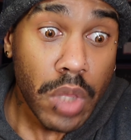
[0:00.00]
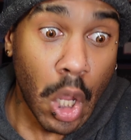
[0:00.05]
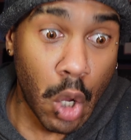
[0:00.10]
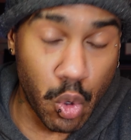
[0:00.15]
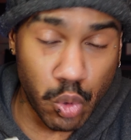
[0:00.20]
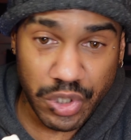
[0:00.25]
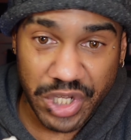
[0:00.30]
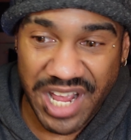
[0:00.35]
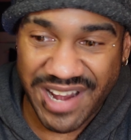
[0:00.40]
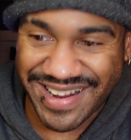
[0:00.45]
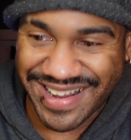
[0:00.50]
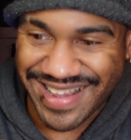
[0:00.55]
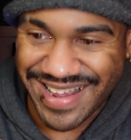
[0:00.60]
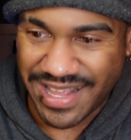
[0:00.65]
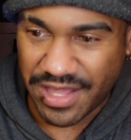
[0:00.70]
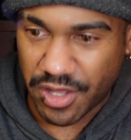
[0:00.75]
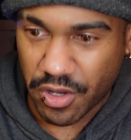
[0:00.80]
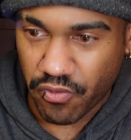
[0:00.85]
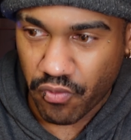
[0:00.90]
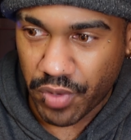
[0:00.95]
who
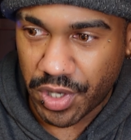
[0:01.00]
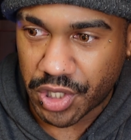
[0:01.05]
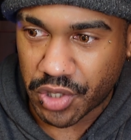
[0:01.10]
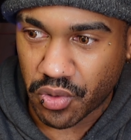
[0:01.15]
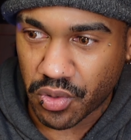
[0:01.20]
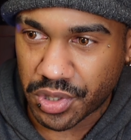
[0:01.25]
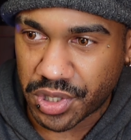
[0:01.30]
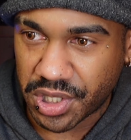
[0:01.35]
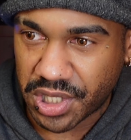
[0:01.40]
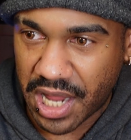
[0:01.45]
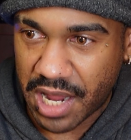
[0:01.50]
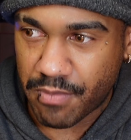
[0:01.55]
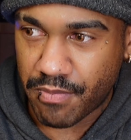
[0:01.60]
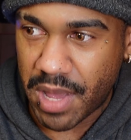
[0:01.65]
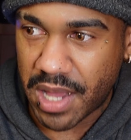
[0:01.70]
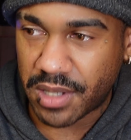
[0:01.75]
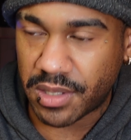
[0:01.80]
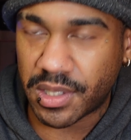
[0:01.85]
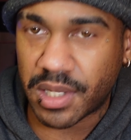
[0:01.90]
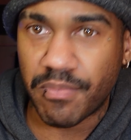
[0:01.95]
dedicate their resources and
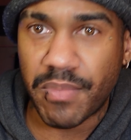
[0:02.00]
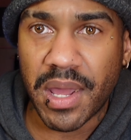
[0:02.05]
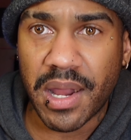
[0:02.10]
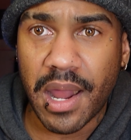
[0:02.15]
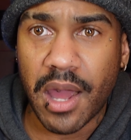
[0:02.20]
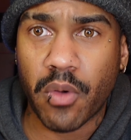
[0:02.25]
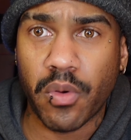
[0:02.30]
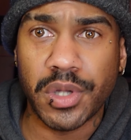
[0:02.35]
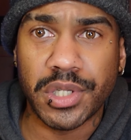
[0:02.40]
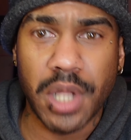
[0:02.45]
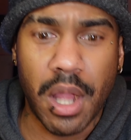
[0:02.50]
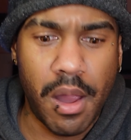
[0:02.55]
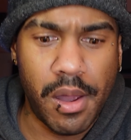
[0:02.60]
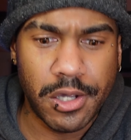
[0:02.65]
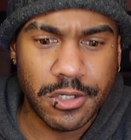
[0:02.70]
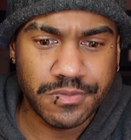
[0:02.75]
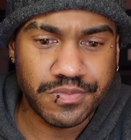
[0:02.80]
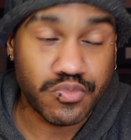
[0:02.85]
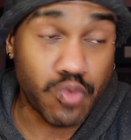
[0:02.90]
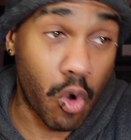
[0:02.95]
men man hours
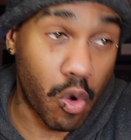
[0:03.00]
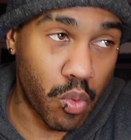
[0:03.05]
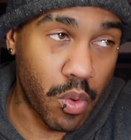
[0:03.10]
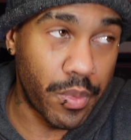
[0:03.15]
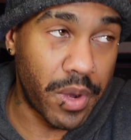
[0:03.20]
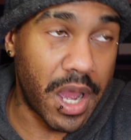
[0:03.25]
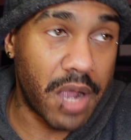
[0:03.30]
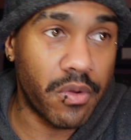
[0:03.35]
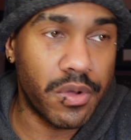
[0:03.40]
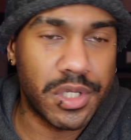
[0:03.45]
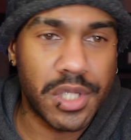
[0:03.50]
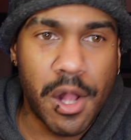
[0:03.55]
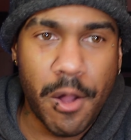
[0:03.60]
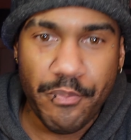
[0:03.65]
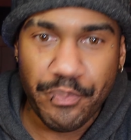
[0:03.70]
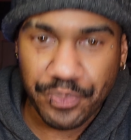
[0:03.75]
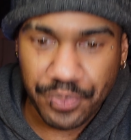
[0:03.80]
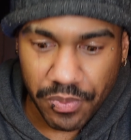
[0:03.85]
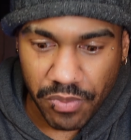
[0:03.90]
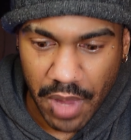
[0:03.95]
or woman hours
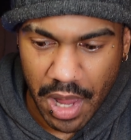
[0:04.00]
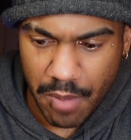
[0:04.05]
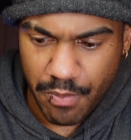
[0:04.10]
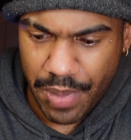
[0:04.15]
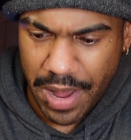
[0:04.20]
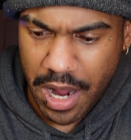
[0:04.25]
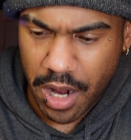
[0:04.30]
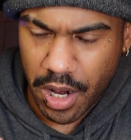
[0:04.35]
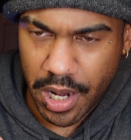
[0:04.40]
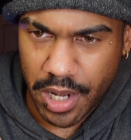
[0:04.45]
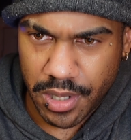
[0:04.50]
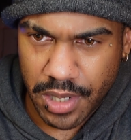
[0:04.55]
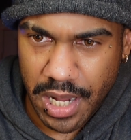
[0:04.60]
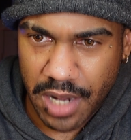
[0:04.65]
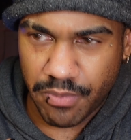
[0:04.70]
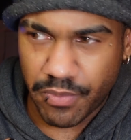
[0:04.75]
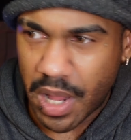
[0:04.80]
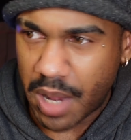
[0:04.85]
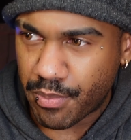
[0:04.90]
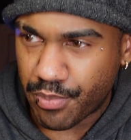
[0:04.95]
and, and
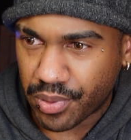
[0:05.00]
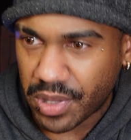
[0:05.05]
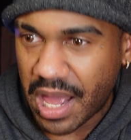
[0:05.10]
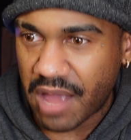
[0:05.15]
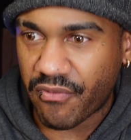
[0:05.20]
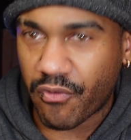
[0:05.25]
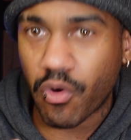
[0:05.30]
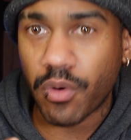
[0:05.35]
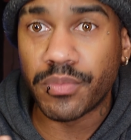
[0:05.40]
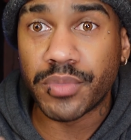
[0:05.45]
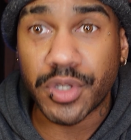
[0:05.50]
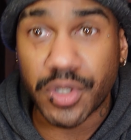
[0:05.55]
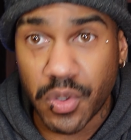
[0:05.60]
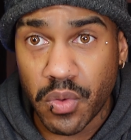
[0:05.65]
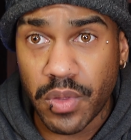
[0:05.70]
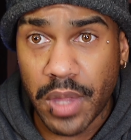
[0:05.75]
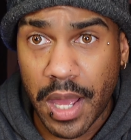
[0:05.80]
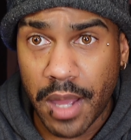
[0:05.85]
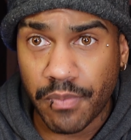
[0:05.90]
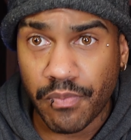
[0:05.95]
and and platforms
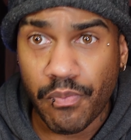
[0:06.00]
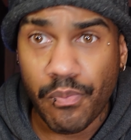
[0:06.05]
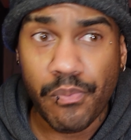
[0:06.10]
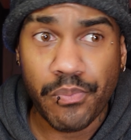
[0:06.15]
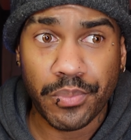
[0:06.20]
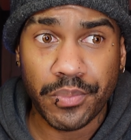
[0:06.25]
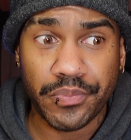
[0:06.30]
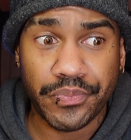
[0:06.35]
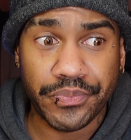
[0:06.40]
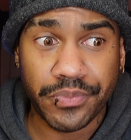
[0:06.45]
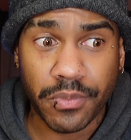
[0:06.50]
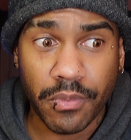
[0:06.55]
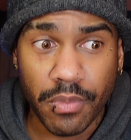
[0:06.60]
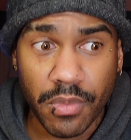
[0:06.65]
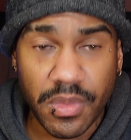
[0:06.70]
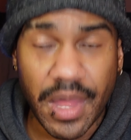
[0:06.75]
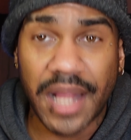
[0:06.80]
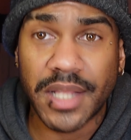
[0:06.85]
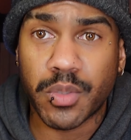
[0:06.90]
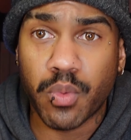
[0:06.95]
to that
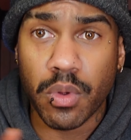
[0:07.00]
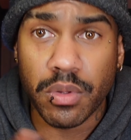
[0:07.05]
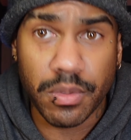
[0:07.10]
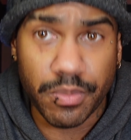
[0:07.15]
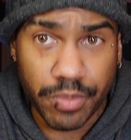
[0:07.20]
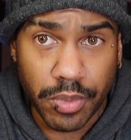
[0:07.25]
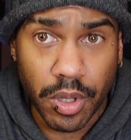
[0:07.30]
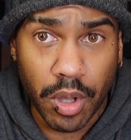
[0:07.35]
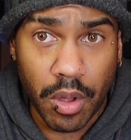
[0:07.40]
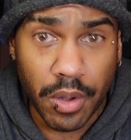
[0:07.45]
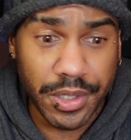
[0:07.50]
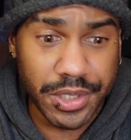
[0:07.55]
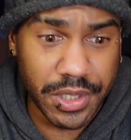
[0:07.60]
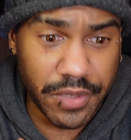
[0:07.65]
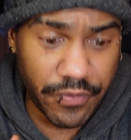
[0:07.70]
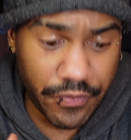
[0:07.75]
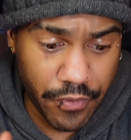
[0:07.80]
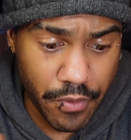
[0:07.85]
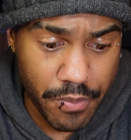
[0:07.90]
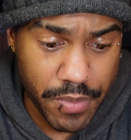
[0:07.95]
that's where it belongs.
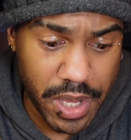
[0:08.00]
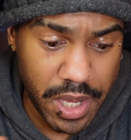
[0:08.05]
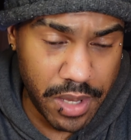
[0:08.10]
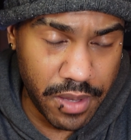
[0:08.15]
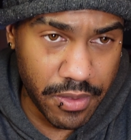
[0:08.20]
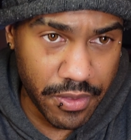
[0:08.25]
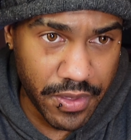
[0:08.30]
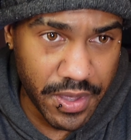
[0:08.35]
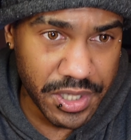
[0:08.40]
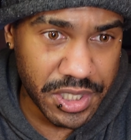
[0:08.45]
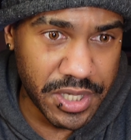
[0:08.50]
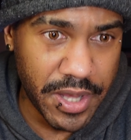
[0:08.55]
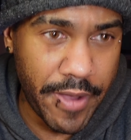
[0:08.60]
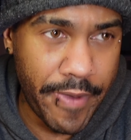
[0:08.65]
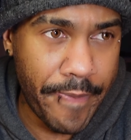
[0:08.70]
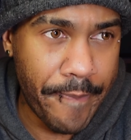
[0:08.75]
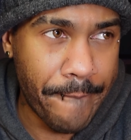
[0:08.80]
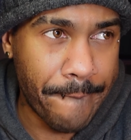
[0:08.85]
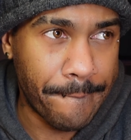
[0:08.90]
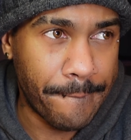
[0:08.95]
For me, this
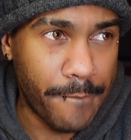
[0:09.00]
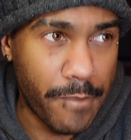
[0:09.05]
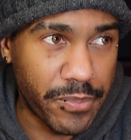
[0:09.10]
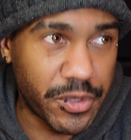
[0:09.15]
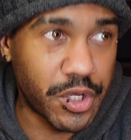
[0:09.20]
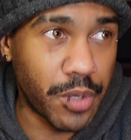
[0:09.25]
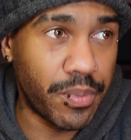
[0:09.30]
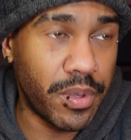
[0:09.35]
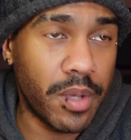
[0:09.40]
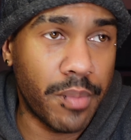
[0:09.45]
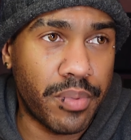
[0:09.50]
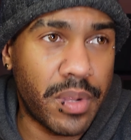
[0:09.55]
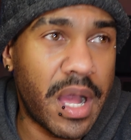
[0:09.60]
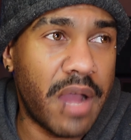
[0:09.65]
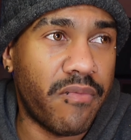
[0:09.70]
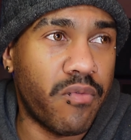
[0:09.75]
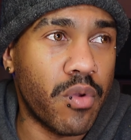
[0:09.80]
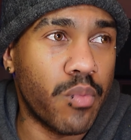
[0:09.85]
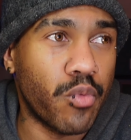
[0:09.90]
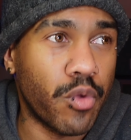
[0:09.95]
should be a
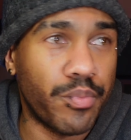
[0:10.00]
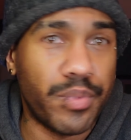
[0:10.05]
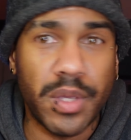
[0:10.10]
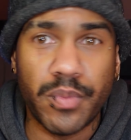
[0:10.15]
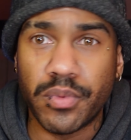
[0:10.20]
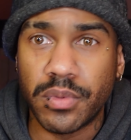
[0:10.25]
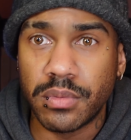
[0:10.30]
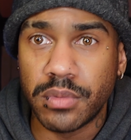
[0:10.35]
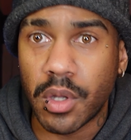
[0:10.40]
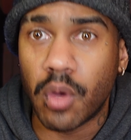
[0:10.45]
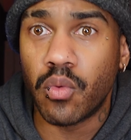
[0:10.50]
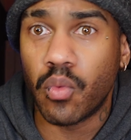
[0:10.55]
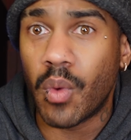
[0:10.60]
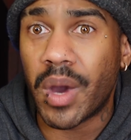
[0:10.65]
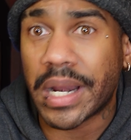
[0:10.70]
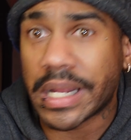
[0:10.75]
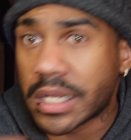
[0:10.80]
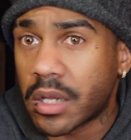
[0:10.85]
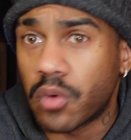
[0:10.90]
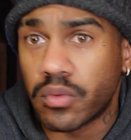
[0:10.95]
platform where people don't
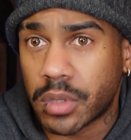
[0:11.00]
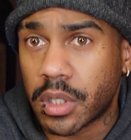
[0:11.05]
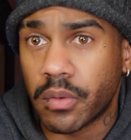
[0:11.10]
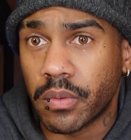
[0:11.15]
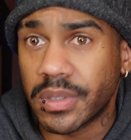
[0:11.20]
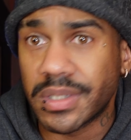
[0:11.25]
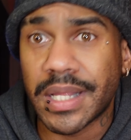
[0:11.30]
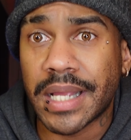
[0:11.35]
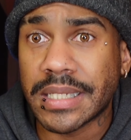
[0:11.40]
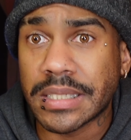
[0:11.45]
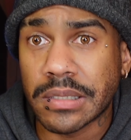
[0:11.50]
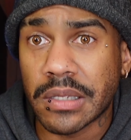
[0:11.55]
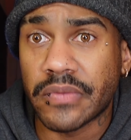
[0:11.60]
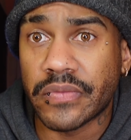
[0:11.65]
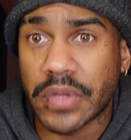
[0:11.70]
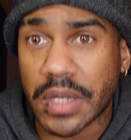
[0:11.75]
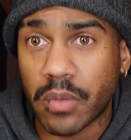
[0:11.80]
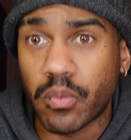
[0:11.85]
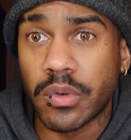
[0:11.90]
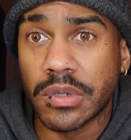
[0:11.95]
want to go towards that stuff.
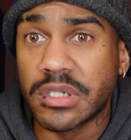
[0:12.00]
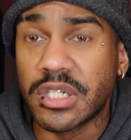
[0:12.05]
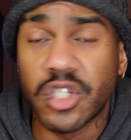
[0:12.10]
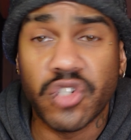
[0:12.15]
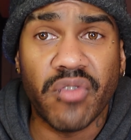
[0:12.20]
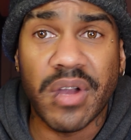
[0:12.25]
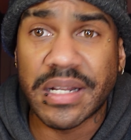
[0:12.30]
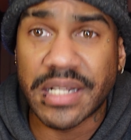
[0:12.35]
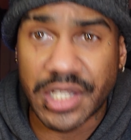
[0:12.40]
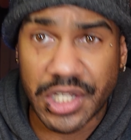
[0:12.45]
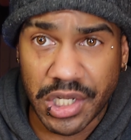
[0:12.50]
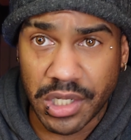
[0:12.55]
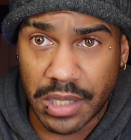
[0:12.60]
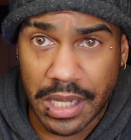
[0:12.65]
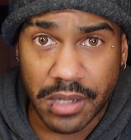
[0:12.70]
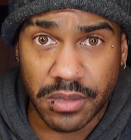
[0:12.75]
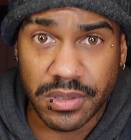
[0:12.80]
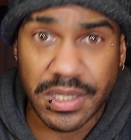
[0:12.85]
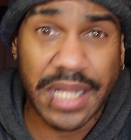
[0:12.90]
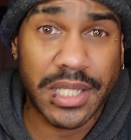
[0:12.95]
Like we're just trying to chill
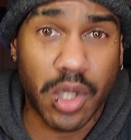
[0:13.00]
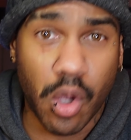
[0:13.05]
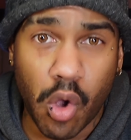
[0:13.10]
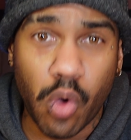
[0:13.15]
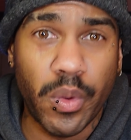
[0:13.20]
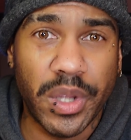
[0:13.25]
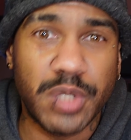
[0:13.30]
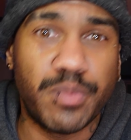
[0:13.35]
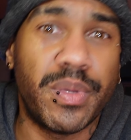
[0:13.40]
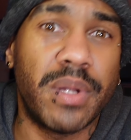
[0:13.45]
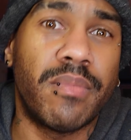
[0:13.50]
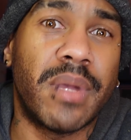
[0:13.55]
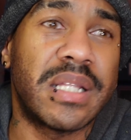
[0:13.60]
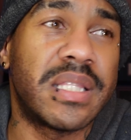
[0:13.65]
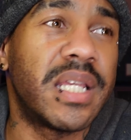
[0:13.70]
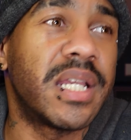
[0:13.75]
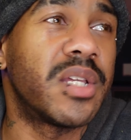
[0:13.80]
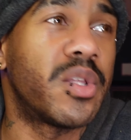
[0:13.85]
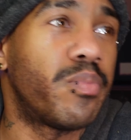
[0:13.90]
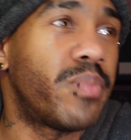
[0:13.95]
out. That's always been my
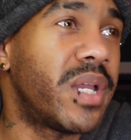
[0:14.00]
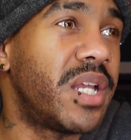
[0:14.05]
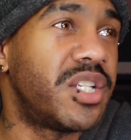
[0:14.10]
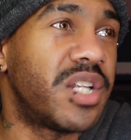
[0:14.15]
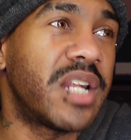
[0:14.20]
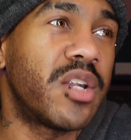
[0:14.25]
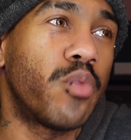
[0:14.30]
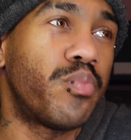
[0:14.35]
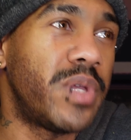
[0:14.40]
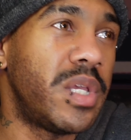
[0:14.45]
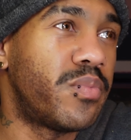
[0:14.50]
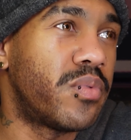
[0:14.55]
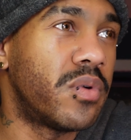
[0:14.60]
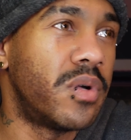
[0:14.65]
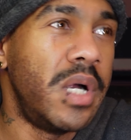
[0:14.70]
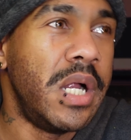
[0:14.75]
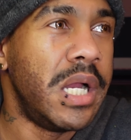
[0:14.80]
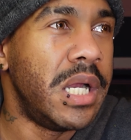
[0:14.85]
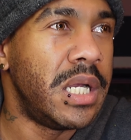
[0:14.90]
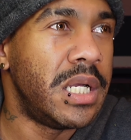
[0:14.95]
thing in the page. And I know people